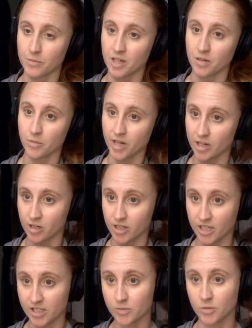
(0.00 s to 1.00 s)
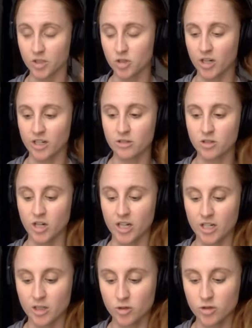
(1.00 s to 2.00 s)
up there in priorities with strength
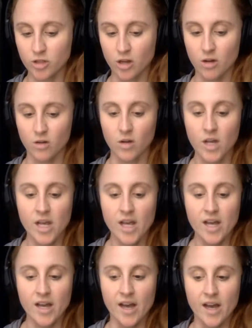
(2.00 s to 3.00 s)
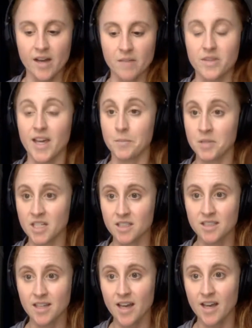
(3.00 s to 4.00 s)
training. So that
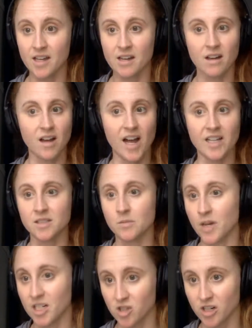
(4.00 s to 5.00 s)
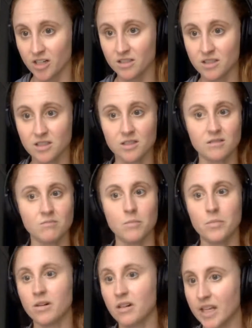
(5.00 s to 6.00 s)
being said, isometrics,
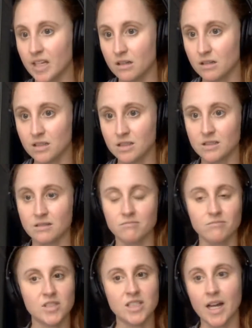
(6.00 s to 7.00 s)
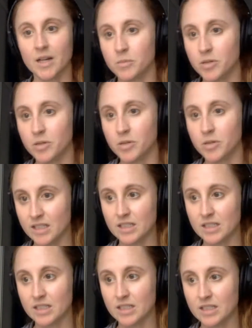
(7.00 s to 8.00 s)
planks, side
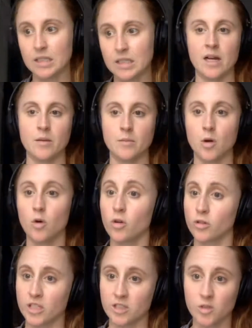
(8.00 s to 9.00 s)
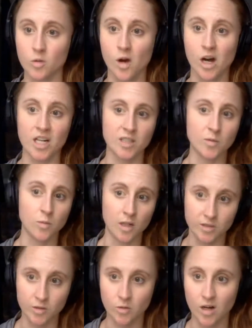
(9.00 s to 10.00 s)
planks, holding squats,
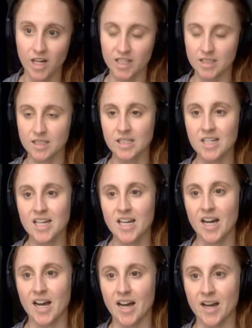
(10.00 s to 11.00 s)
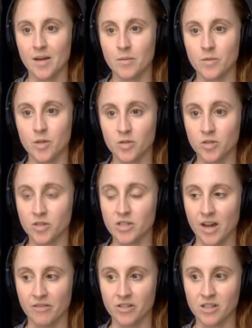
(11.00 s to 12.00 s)
wall squats, those are
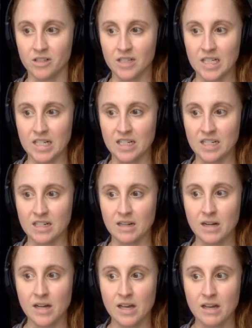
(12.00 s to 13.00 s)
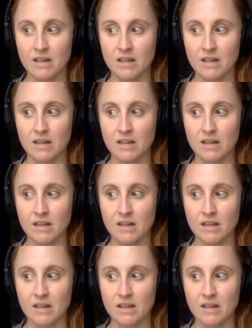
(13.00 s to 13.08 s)
definitely